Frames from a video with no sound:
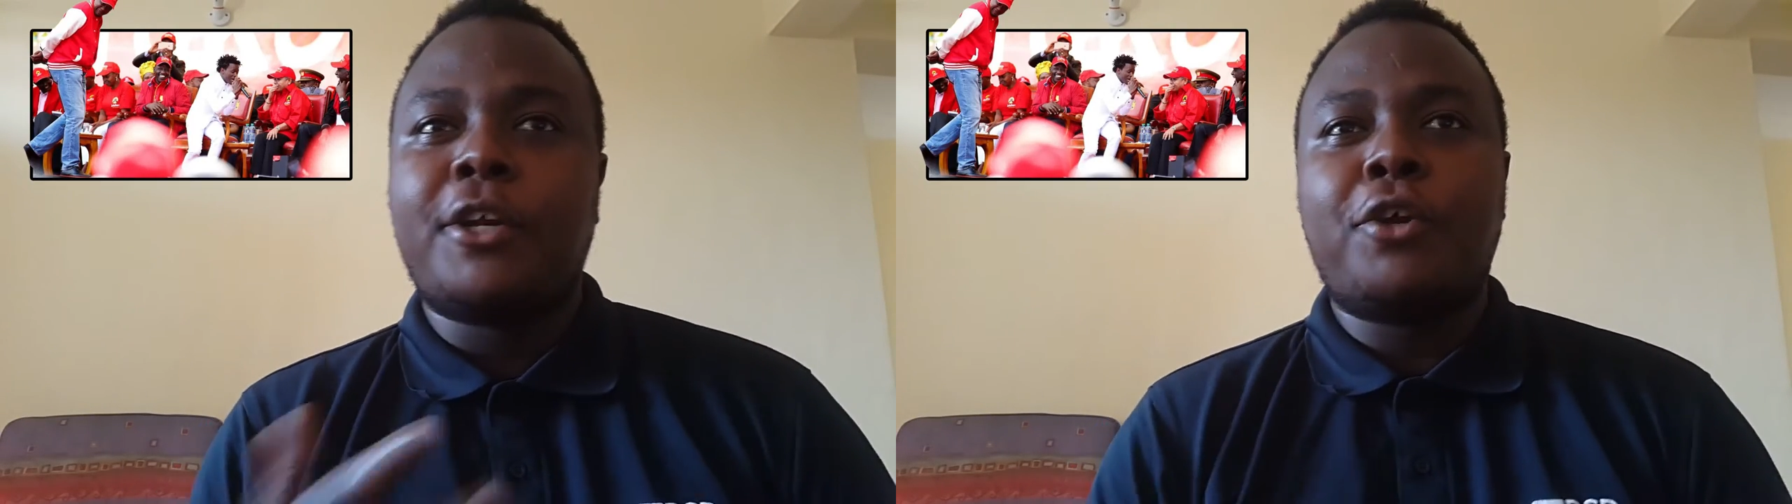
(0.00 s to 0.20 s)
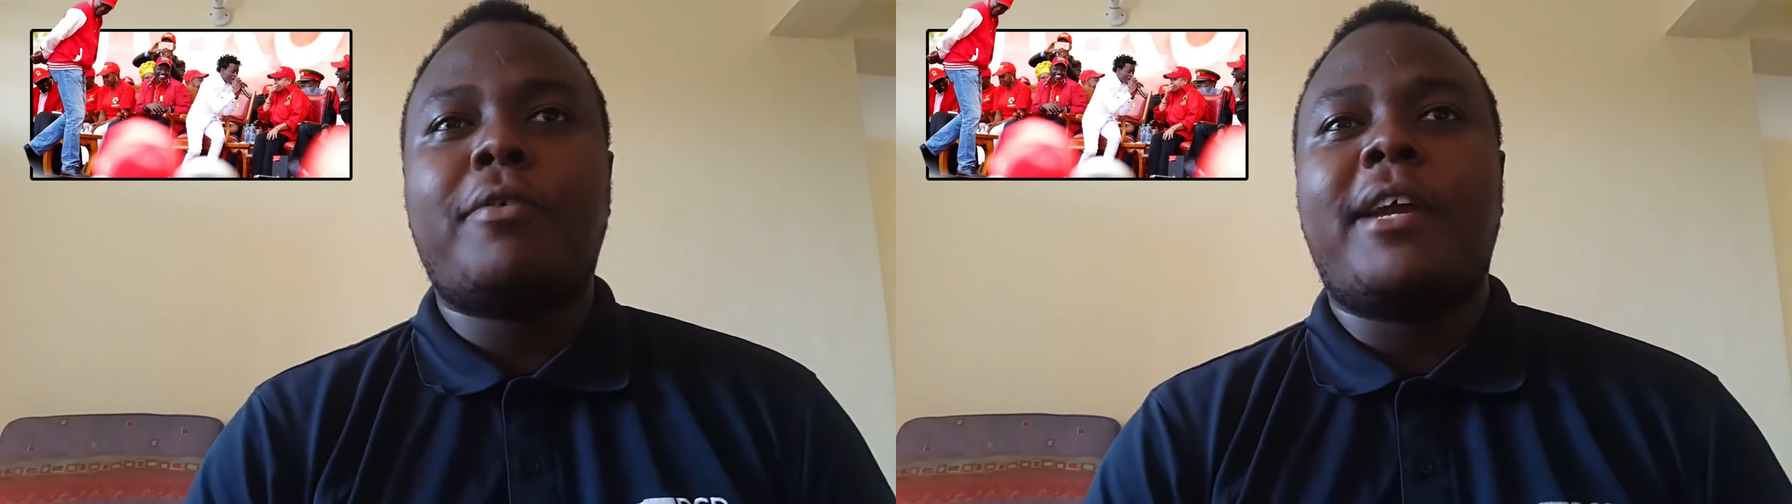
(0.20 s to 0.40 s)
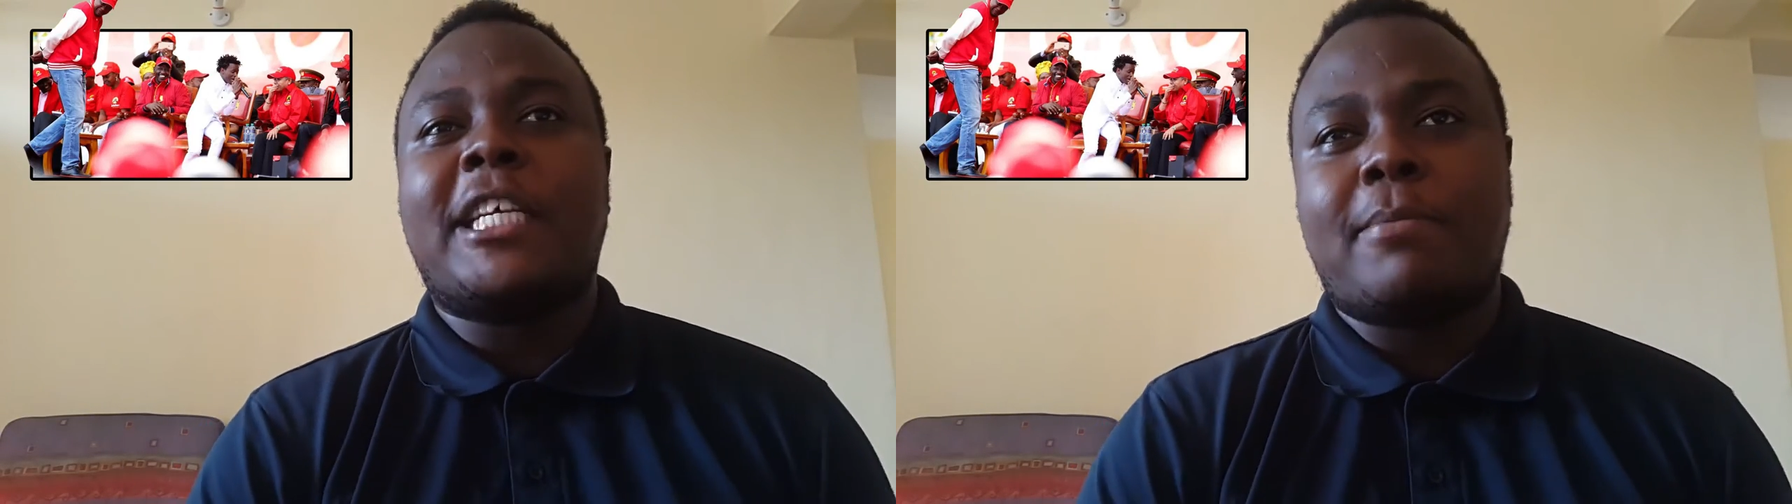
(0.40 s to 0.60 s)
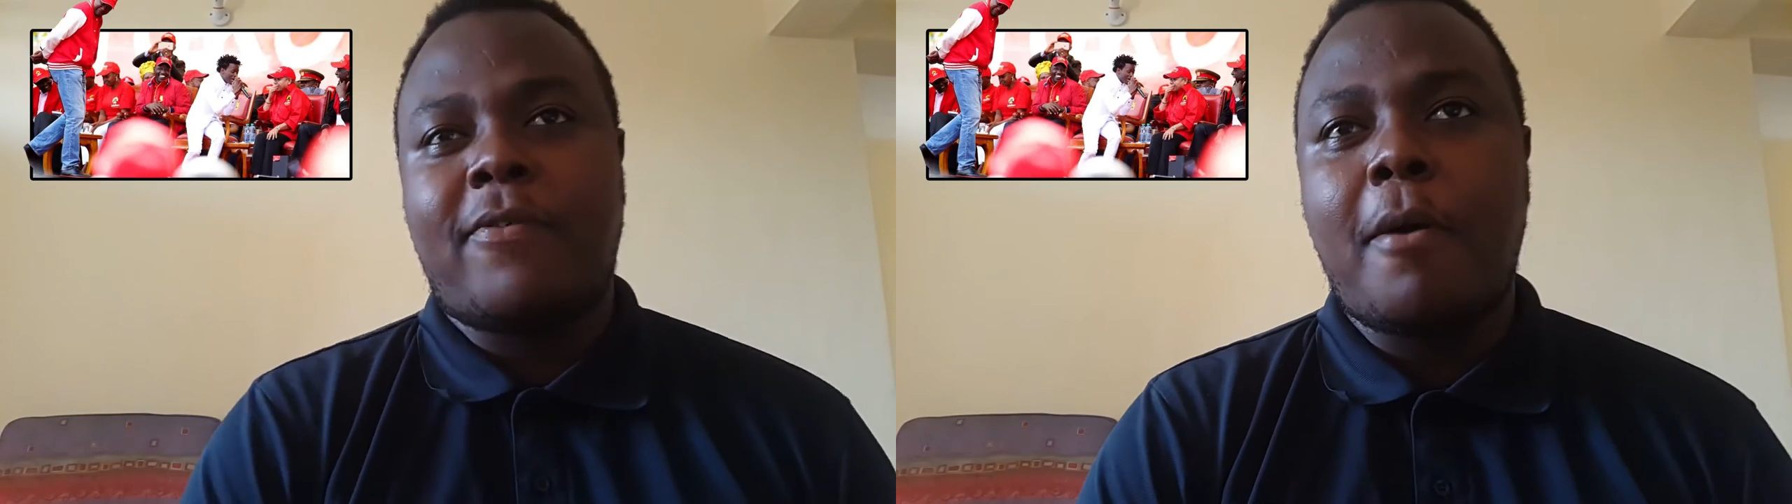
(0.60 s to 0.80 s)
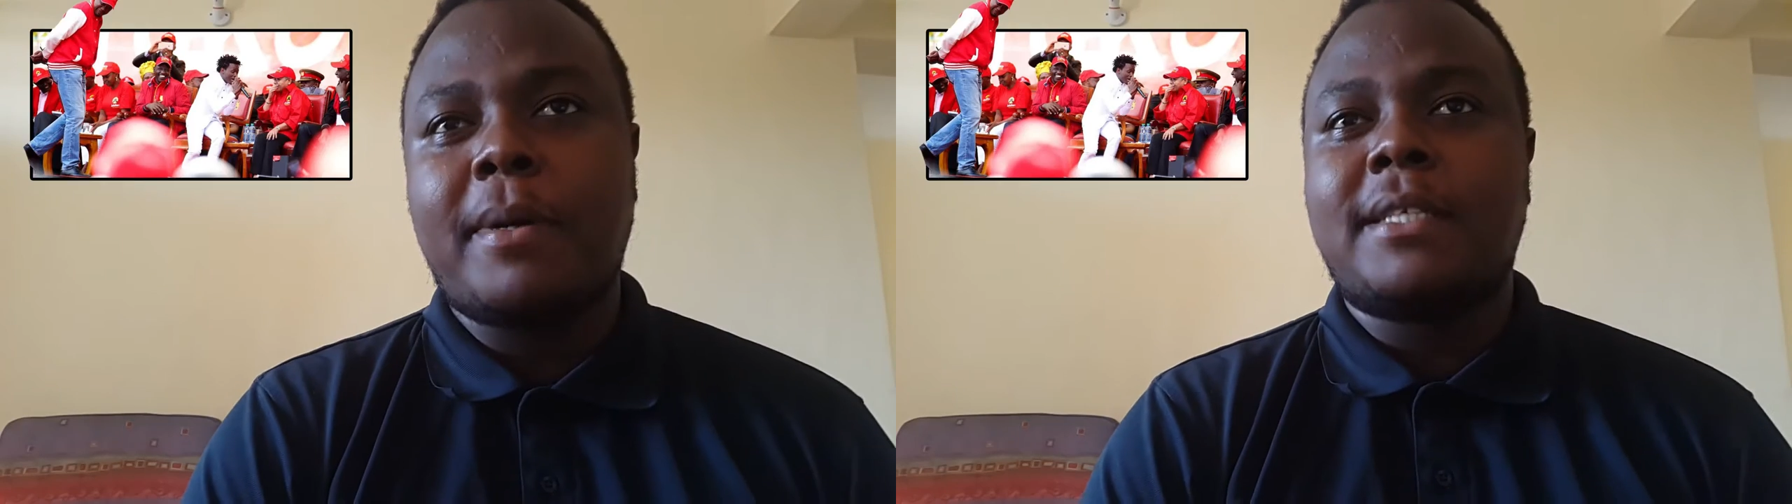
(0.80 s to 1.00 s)
during his
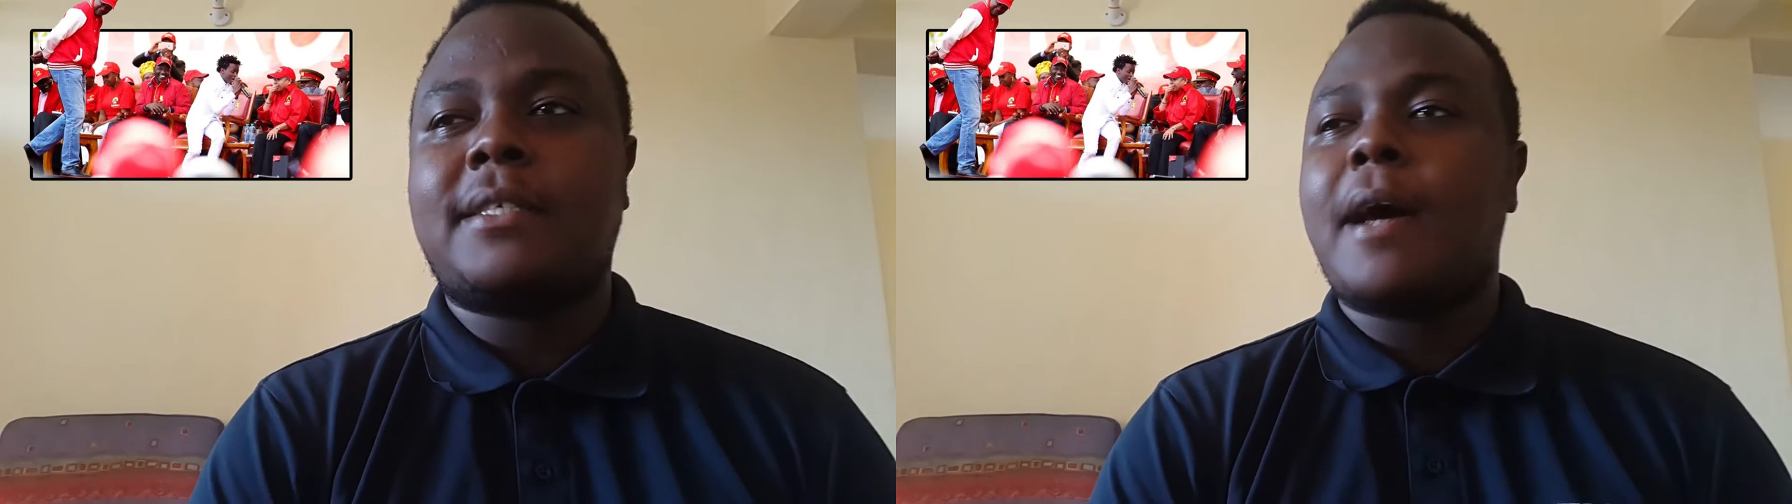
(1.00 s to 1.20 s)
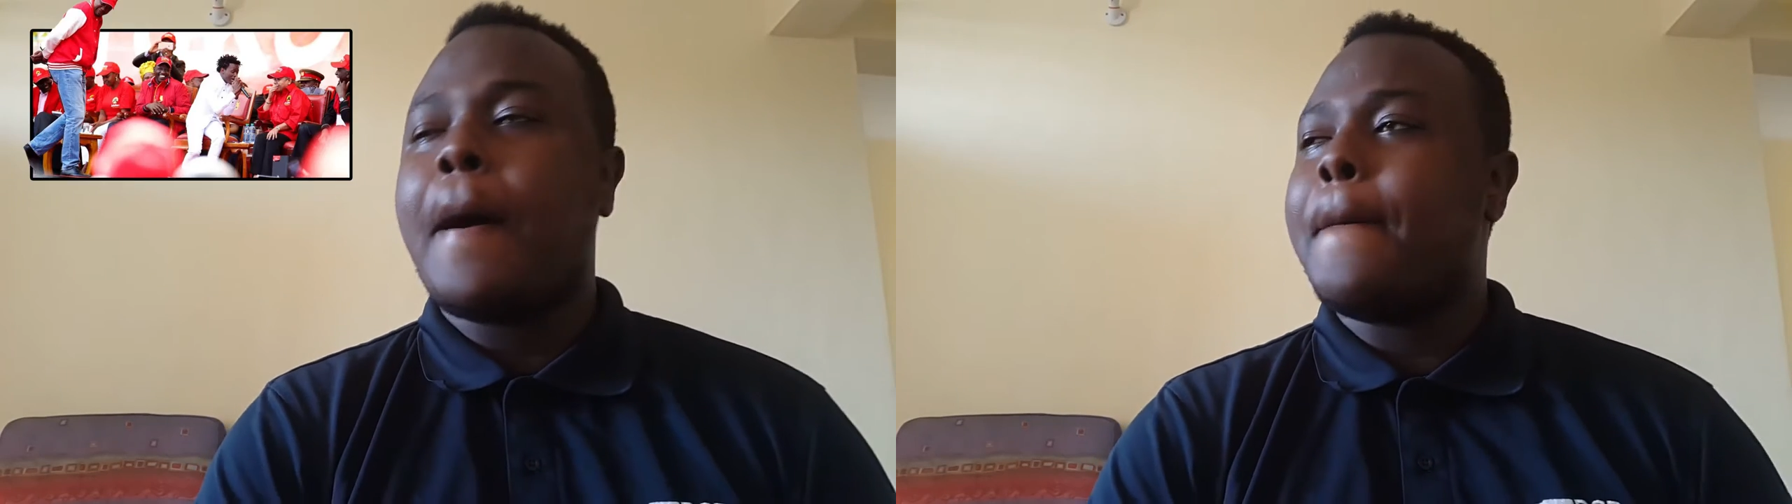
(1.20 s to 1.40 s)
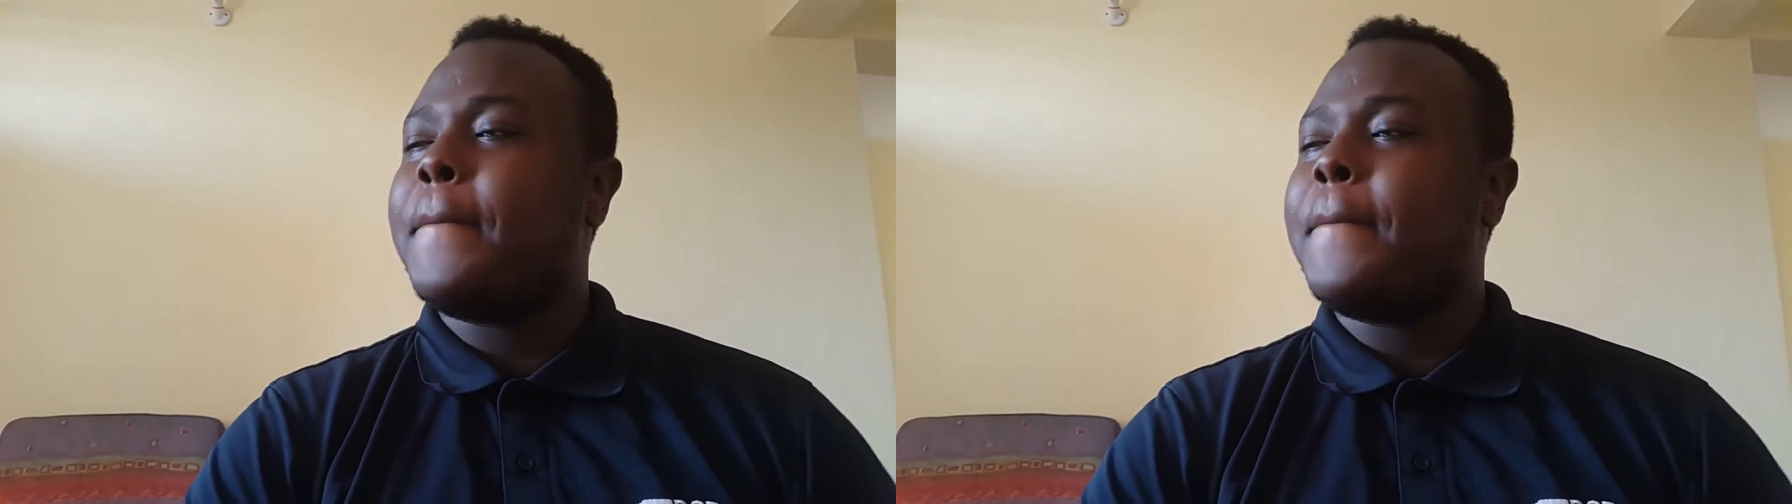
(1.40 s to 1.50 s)
performance.